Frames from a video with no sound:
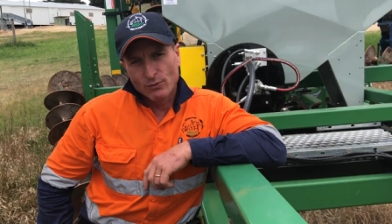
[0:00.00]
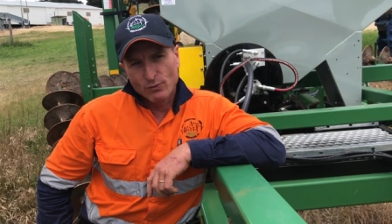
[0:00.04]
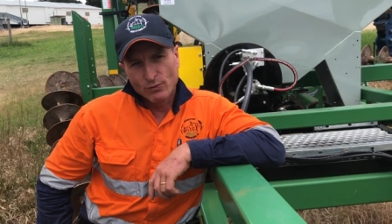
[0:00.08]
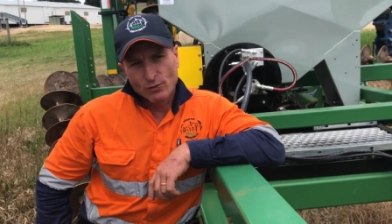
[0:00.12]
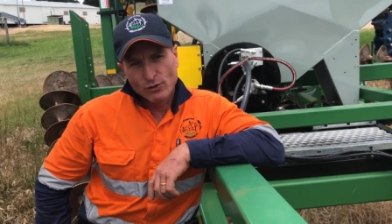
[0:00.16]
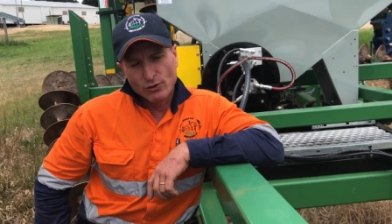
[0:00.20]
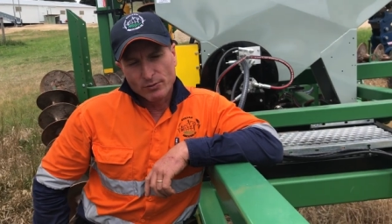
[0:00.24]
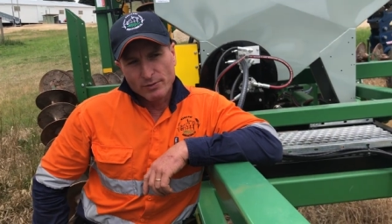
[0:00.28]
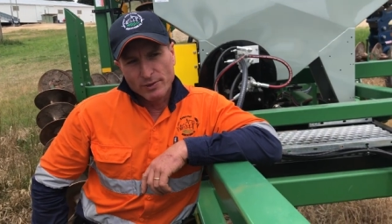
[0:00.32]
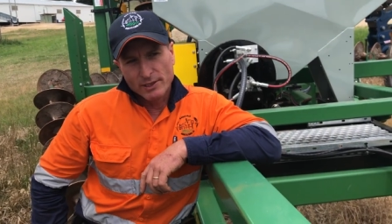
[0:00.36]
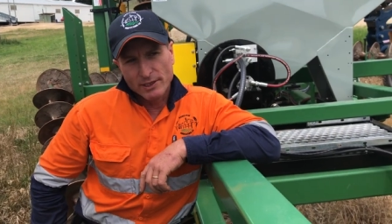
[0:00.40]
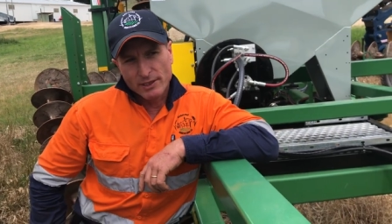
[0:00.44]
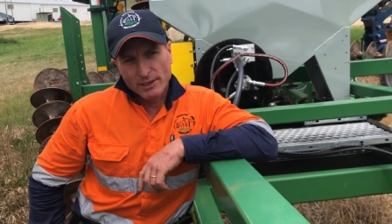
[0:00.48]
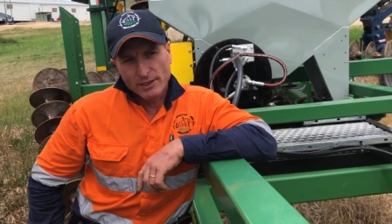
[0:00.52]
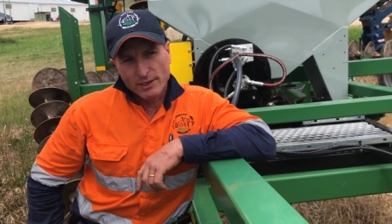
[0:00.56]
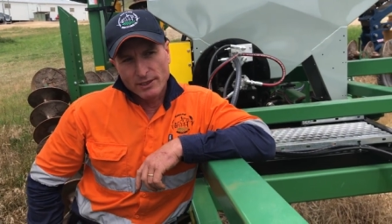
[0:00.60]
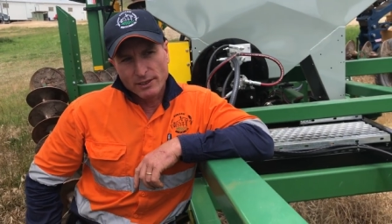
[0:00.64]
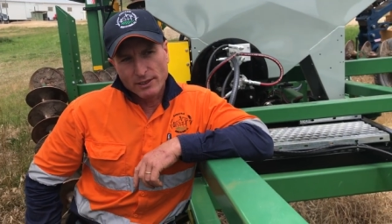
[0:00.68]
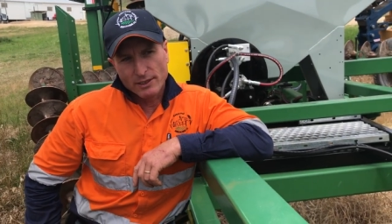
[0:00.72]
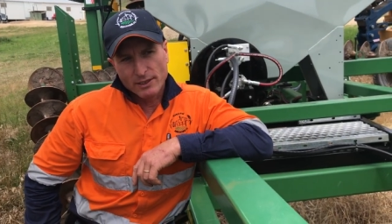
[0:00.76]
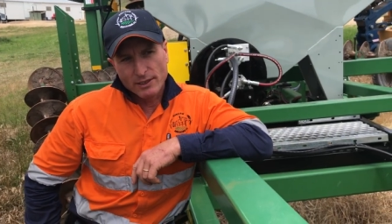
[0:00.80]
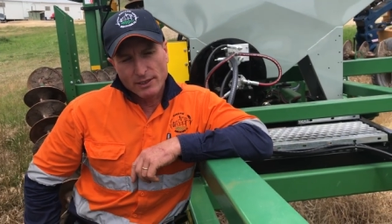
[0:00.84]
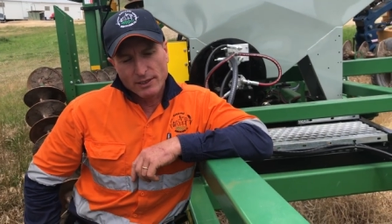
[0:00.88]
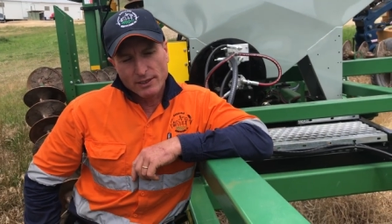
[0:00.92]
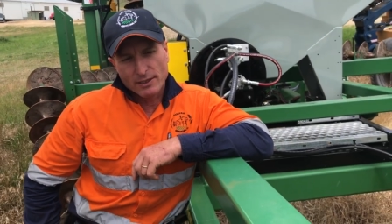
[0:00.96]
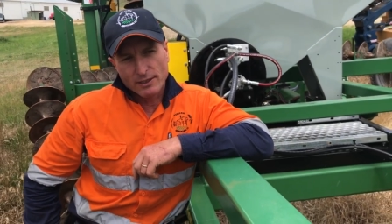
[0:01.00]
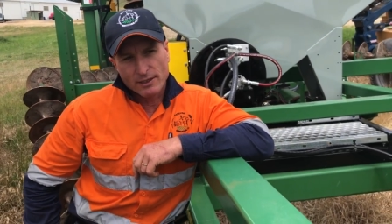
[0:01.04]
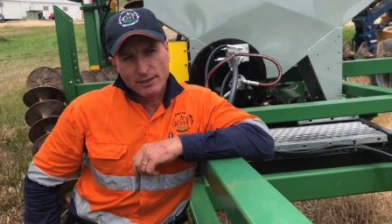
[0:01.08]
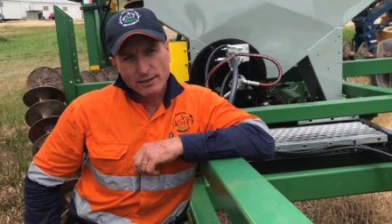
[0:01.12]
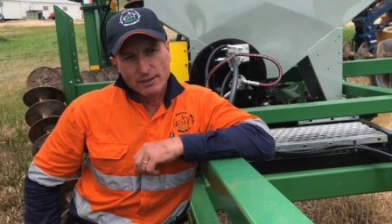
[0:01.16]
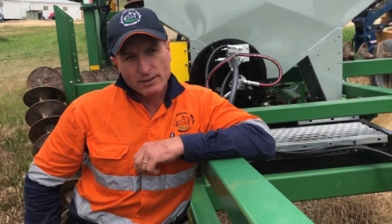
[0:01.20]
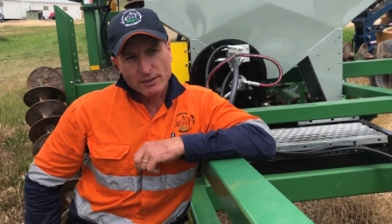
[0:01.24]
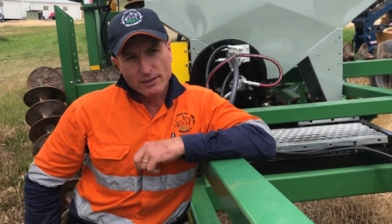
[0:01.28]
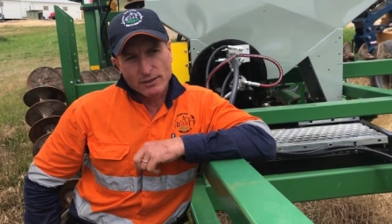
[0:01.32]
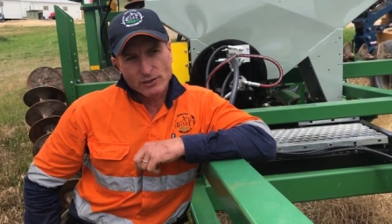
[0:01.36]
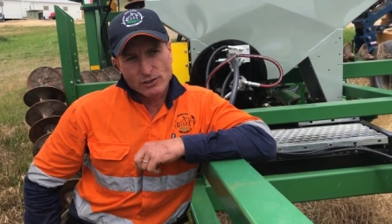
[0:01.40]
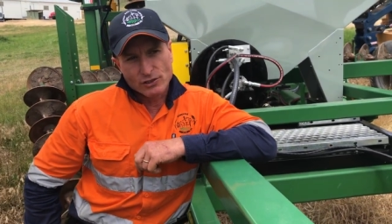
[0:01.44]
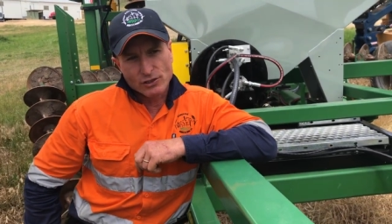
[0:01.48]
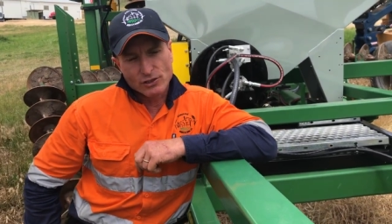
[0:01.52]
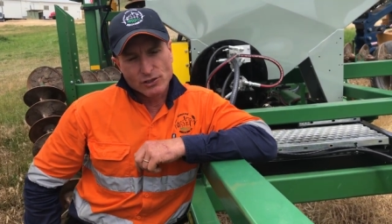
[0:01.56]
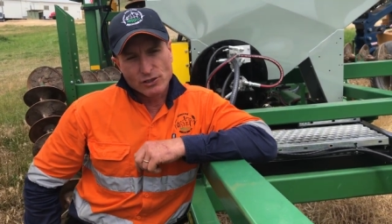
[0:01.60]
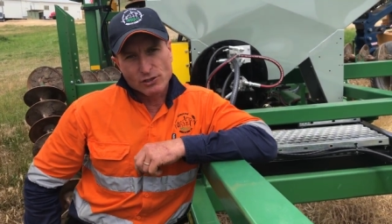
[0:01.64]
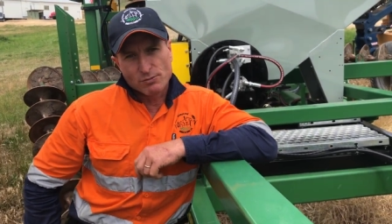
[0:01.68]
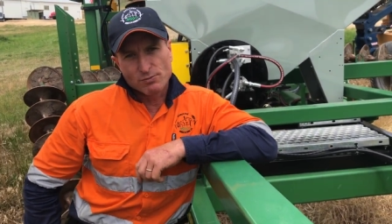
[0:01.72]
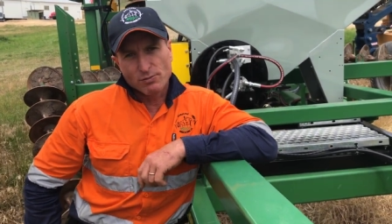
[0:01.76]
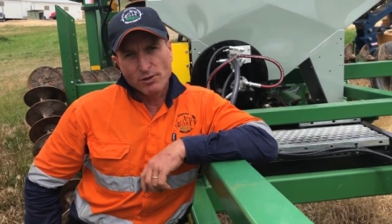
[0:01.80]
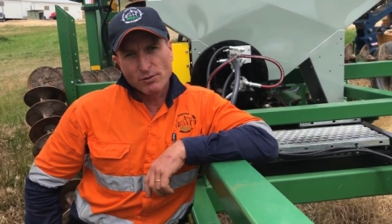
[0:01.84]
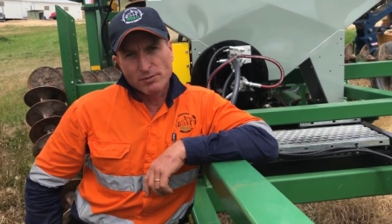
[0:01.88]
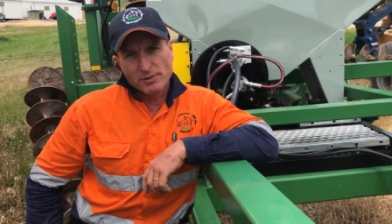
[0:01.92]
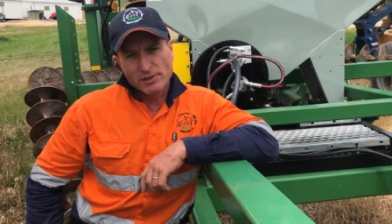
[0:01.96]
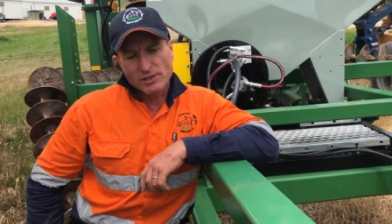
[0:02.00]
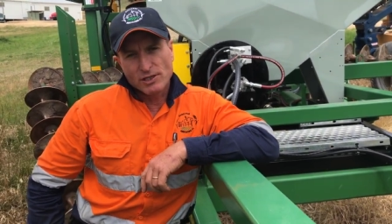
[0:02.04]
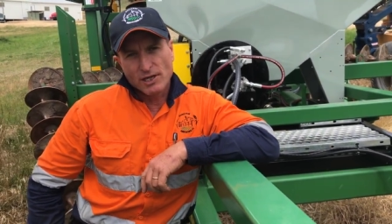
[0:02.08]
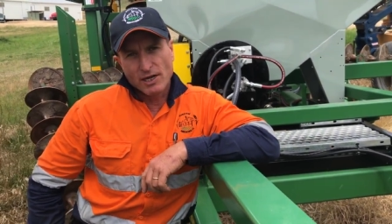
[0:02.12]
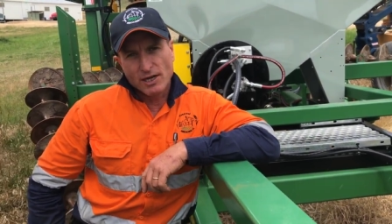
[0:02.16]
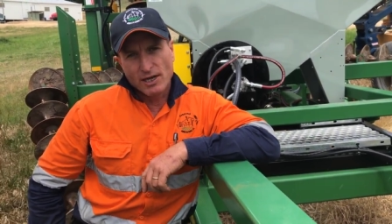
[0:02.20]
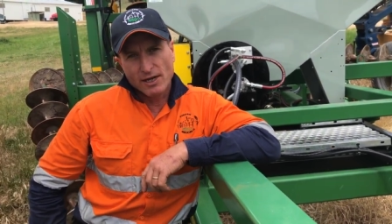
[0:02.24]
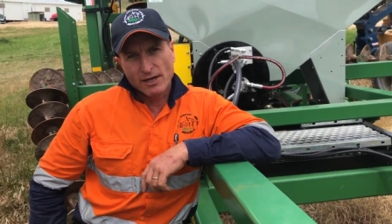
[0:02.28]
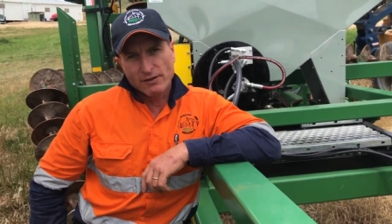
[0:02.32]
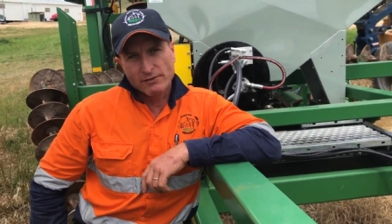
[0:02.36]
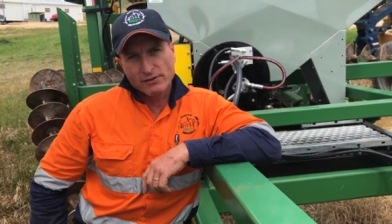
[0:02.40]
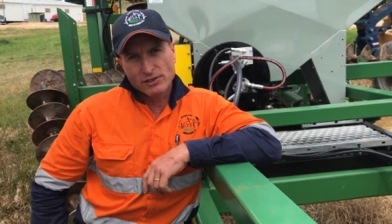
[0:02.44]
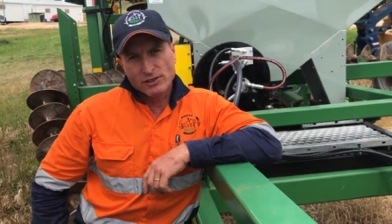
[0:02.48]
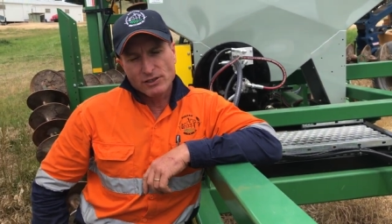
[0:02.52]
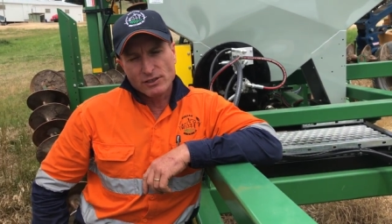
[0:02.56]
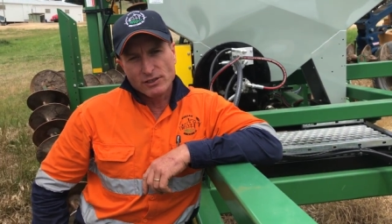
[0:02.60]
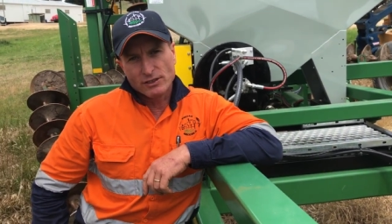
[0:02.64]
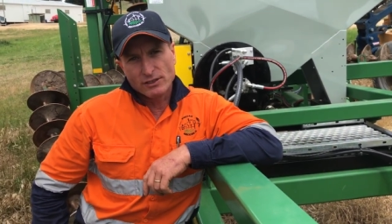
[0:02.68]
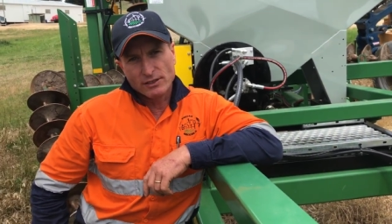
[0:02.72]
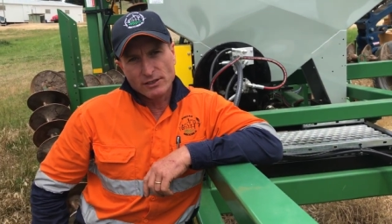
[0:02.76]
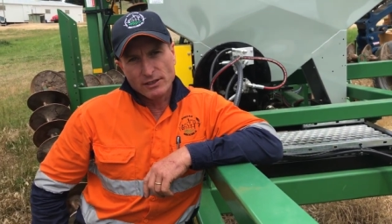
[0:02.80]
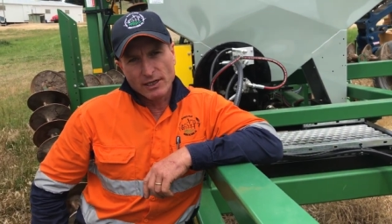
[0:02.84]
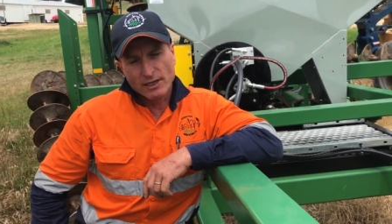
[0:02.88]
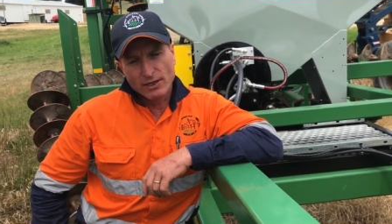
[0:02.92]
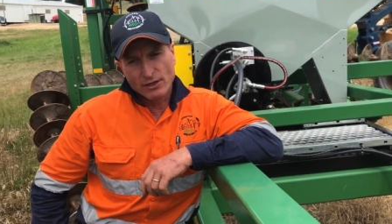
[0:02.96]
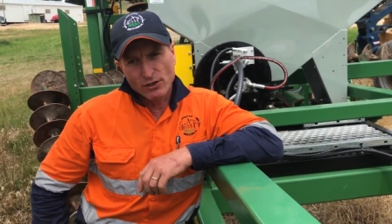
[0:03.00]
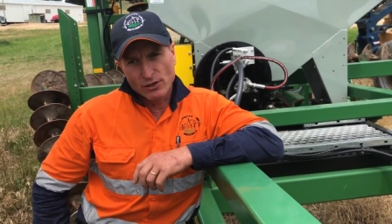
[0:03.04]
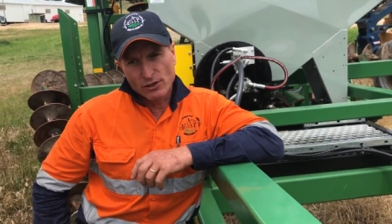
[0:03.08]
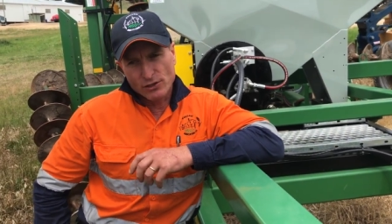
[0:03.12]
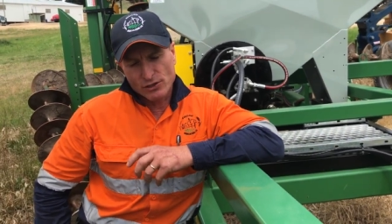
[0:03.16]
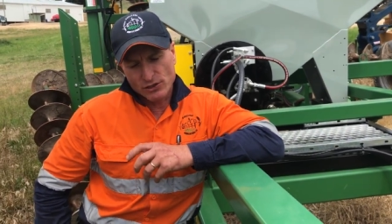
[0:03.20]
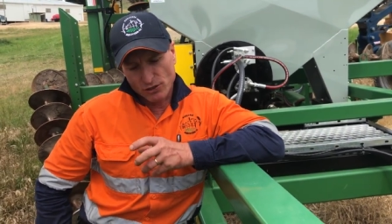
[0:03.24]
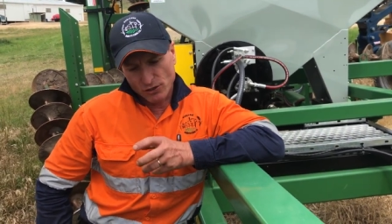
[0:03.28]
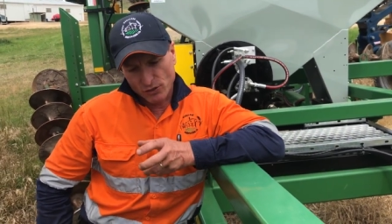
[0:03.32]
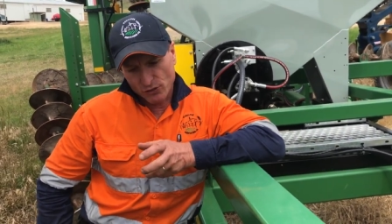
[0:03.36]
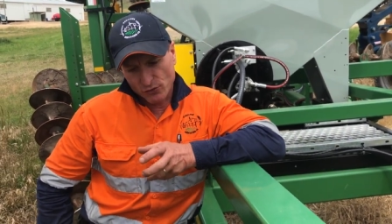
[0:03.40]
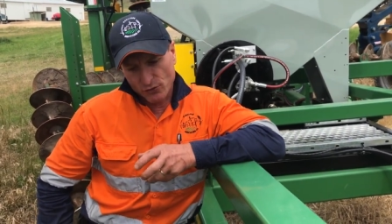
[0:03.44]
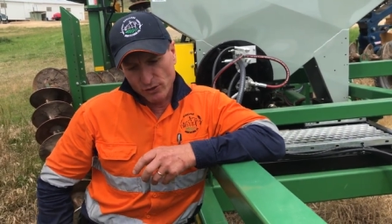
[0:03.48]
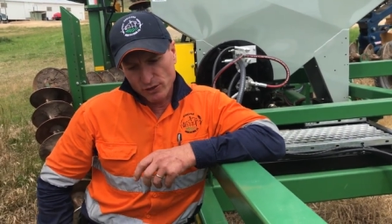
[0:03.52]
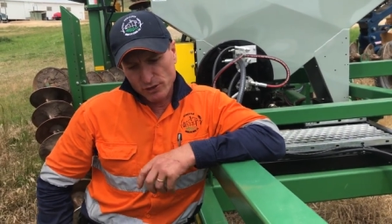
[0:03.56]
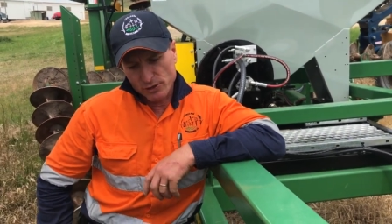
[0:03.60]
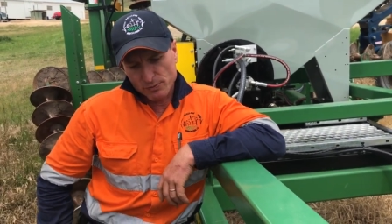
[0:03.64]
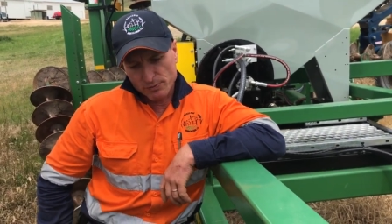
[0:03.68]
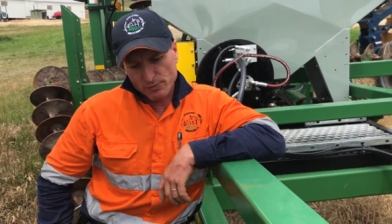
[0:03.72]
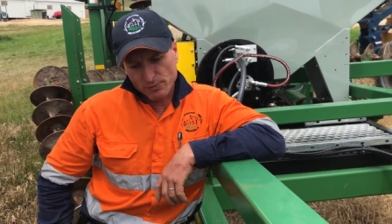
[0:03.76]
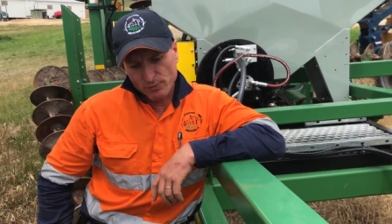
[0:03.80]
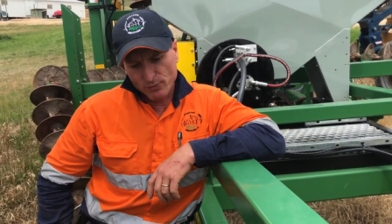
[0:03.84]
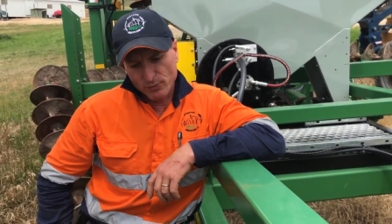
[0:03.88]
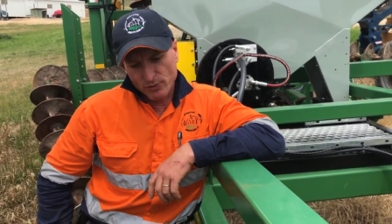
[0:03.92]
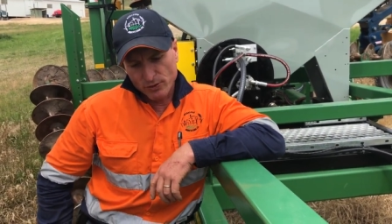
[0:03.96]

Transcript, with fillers: we'll be, uh, as soon as poppies are harvested and are nice and crisp,